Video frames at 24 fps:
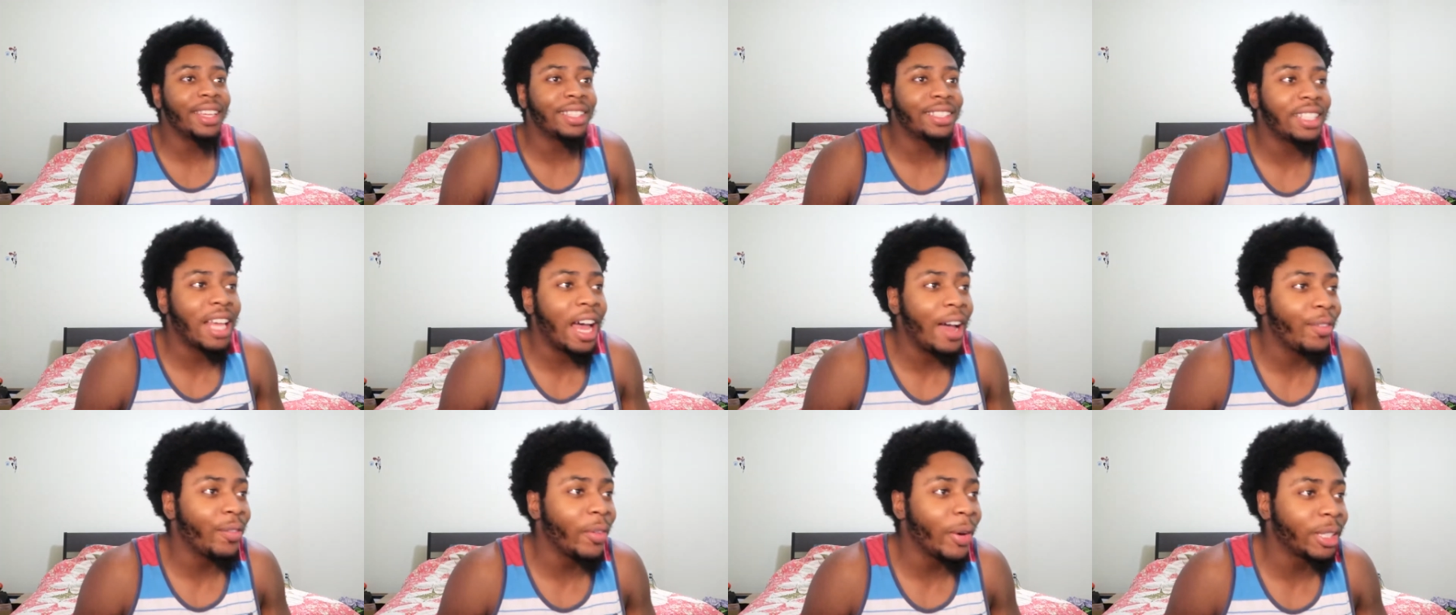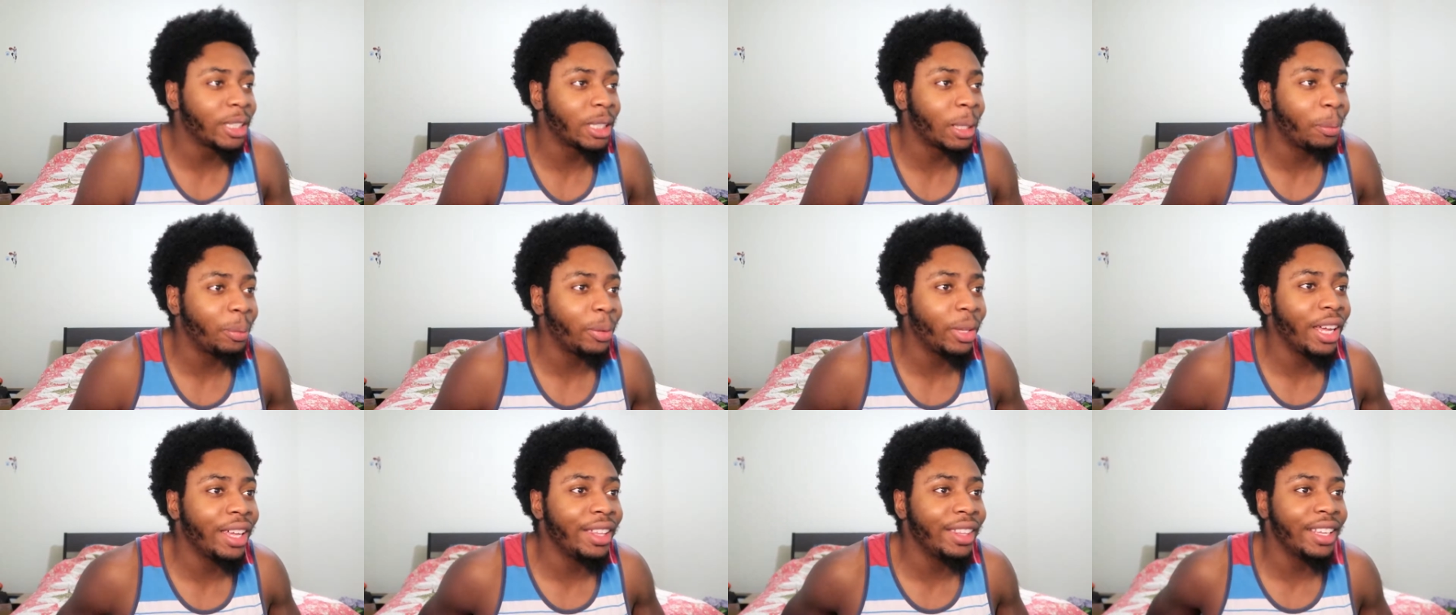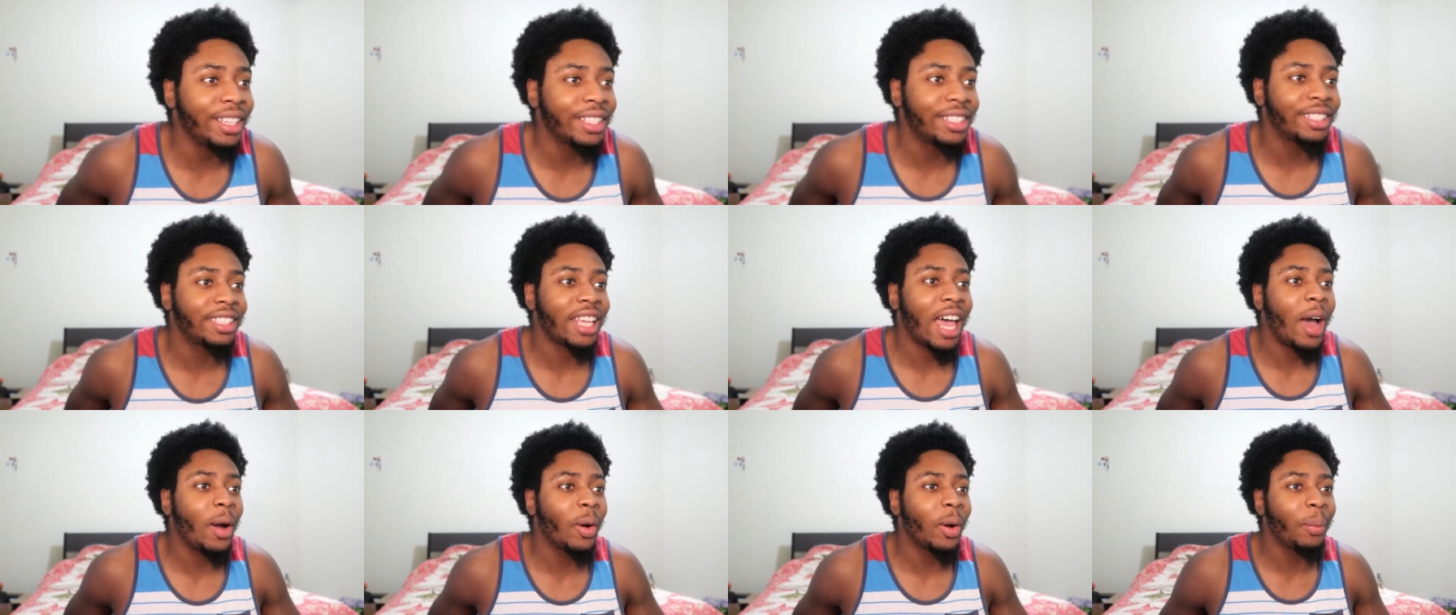It's time for us to play this
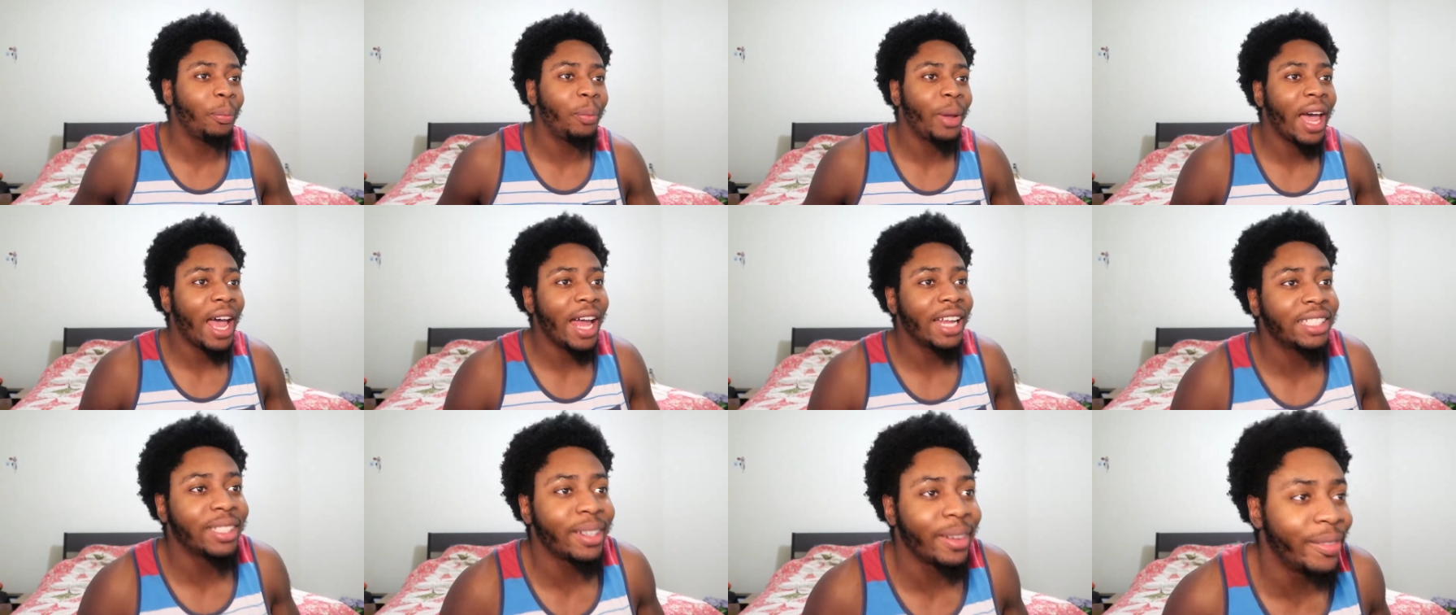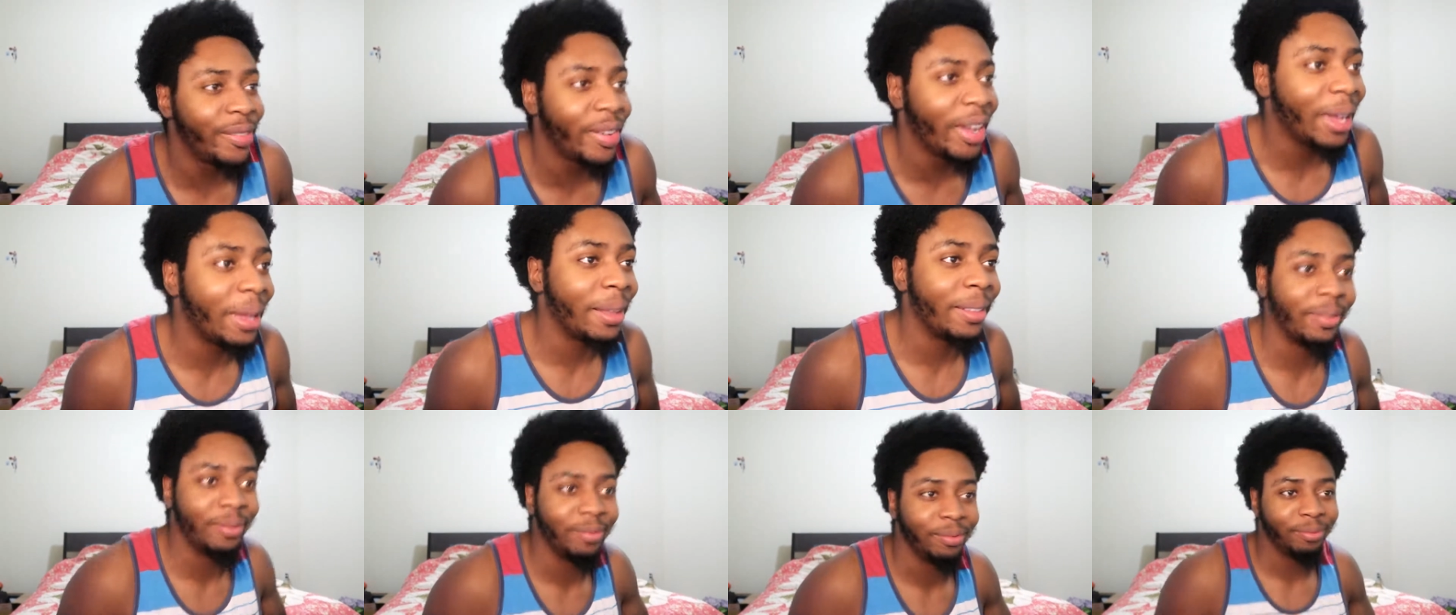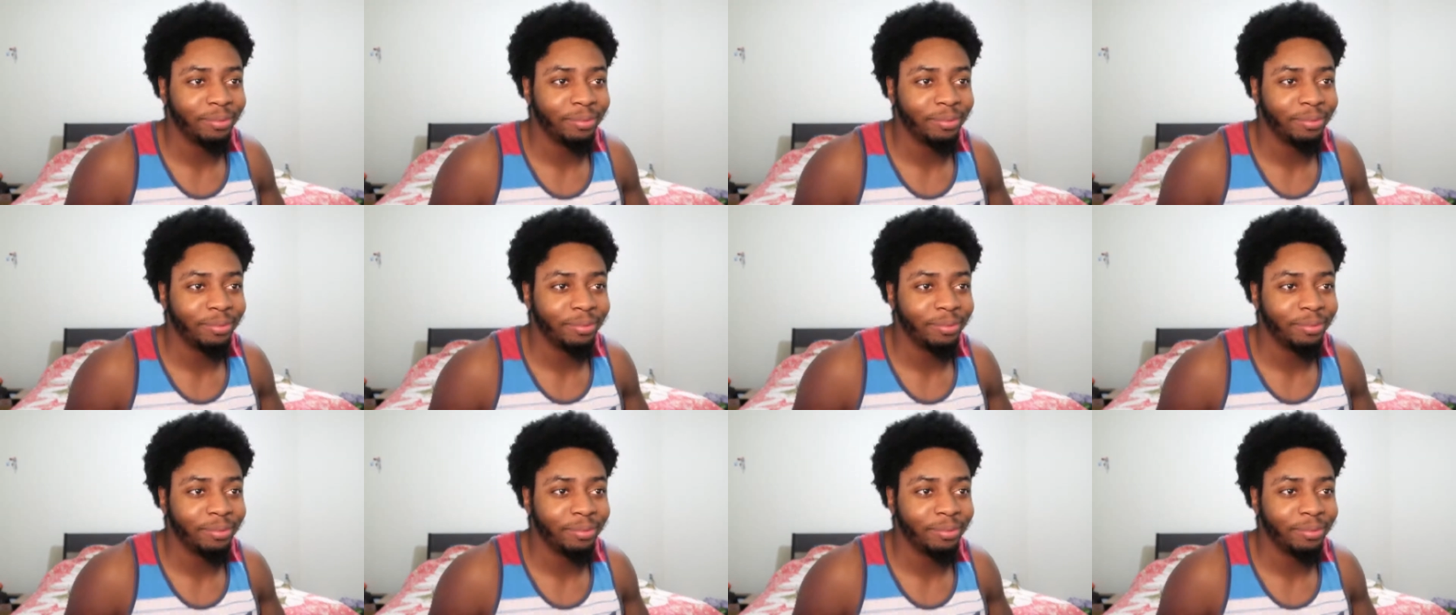Sour Patch event.